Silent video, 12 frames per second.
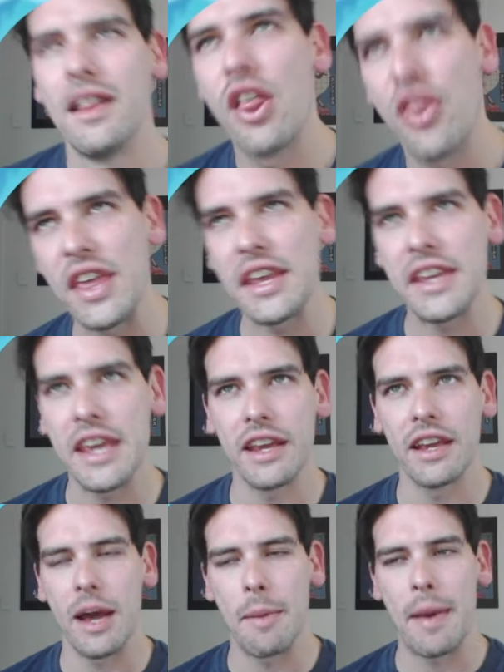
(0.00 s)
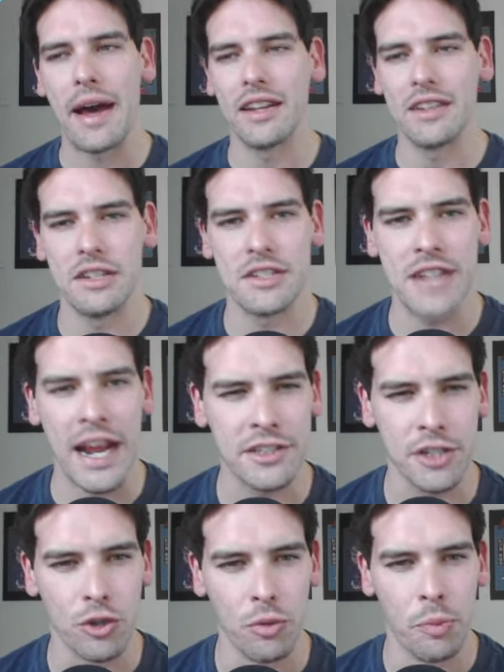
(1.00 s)
thinking about
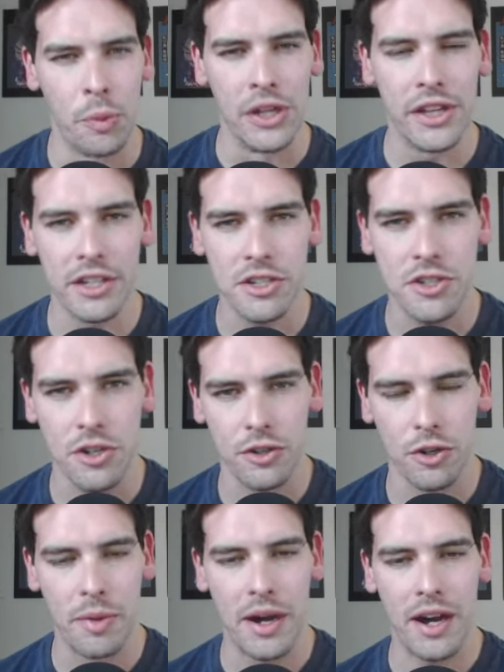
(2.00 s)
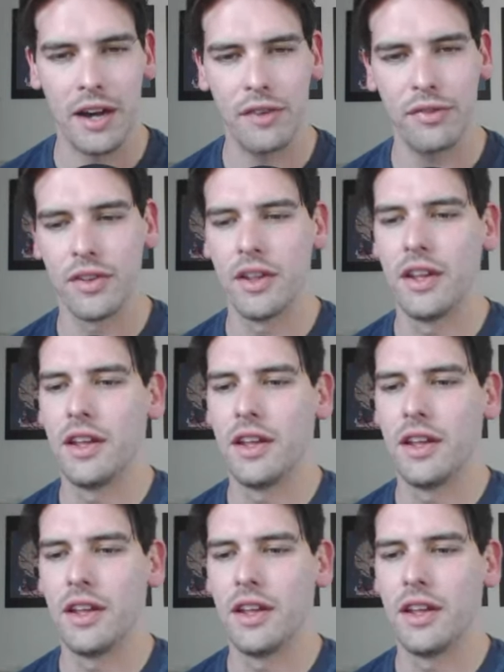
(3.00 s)
tactical brilliance on your behalf.